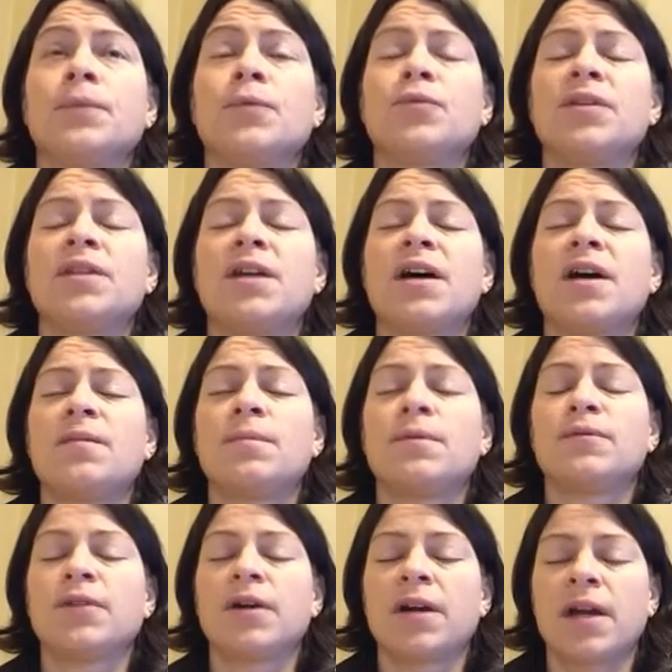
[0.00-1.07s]
with the help
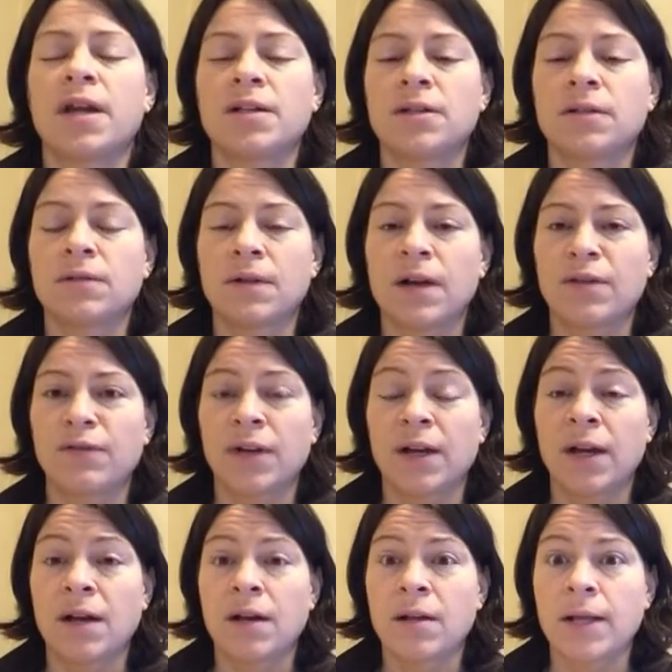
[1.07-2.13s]
of Archangel
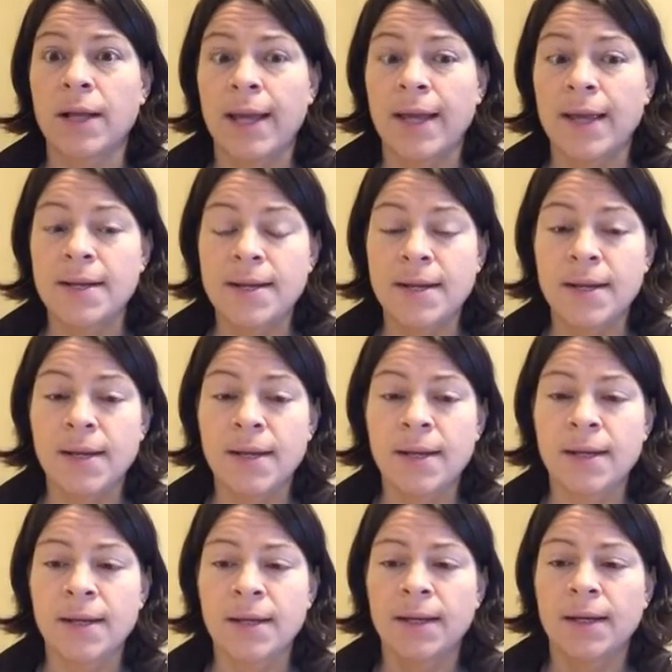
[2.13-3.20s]
Raphael,
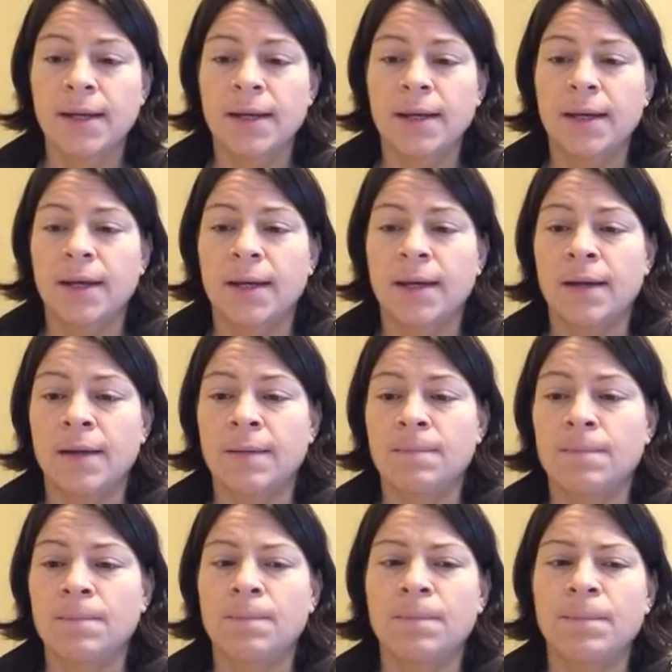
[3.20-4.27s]
any
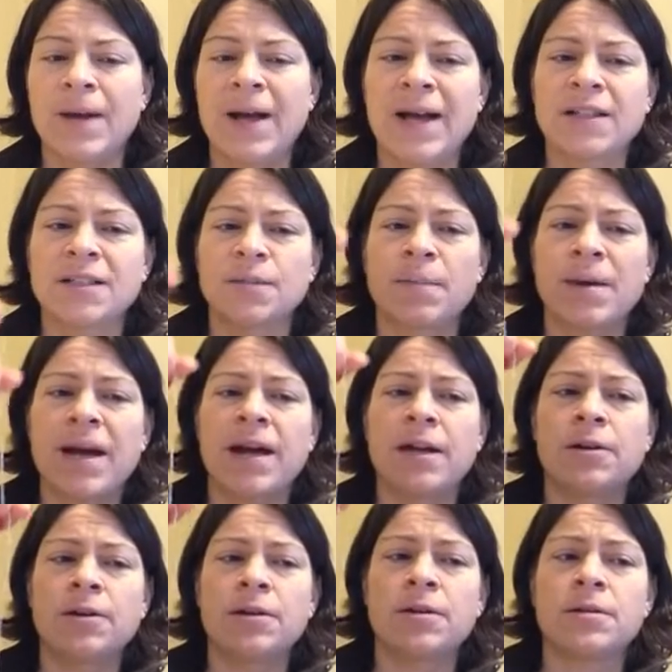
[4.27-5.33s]
past
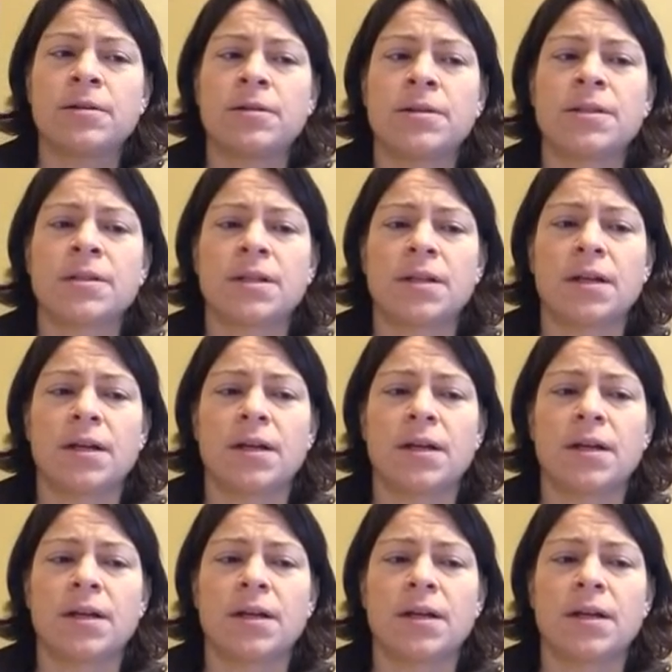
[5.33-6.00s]
patterns